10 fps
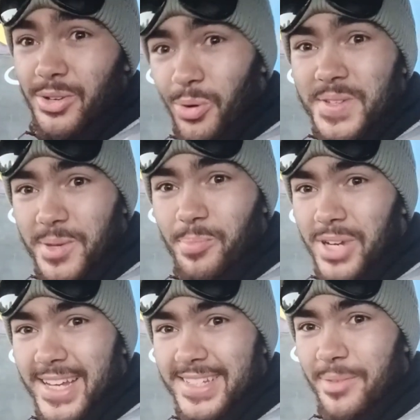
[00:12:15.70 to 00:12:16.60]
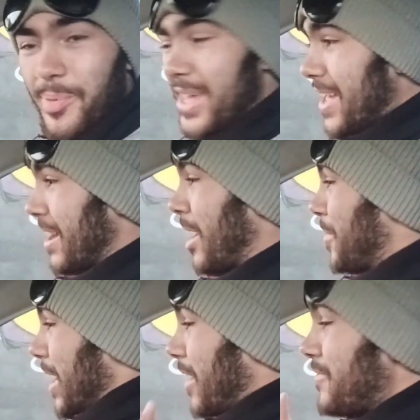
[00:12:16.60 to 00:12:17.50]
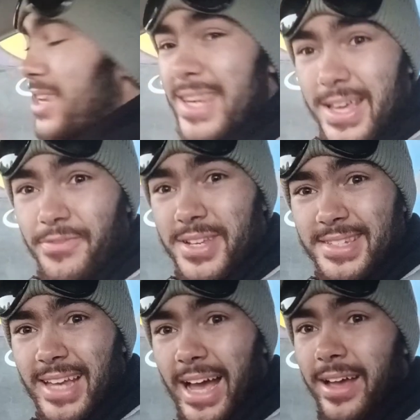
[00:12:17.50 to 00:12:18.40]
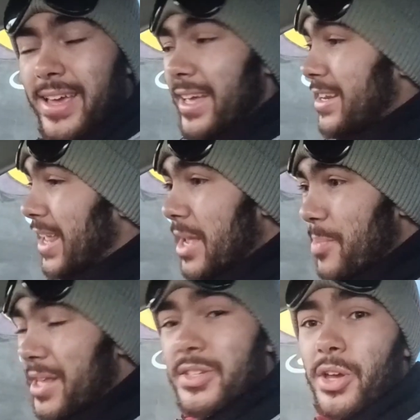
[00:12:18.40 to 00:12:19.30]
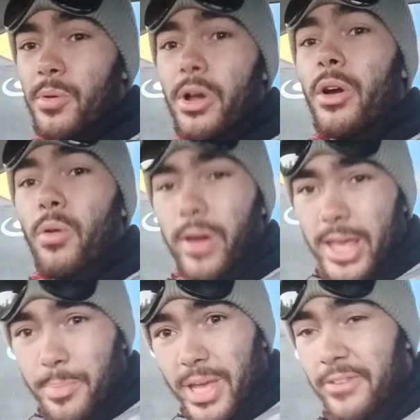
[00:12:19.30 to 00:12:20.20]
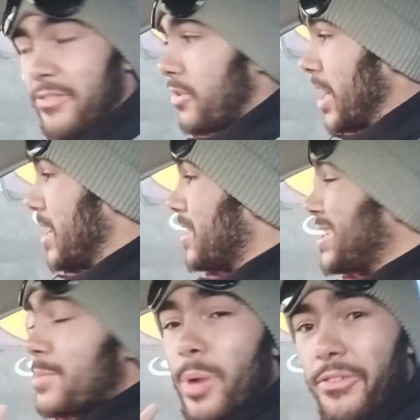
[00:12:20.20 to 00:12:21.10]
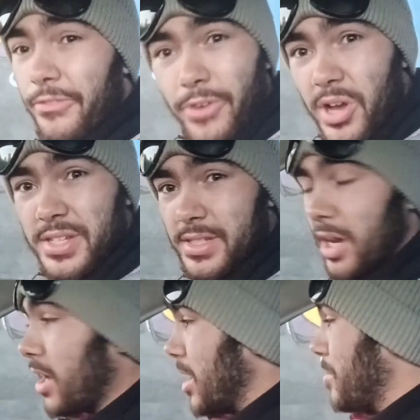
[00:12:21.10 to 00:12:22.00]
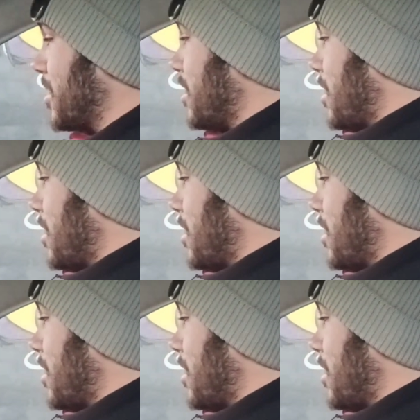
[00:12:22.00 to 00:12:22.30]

an awesome place to be in. I mean, I've never sat in an EP2 or EP3. This is my first time.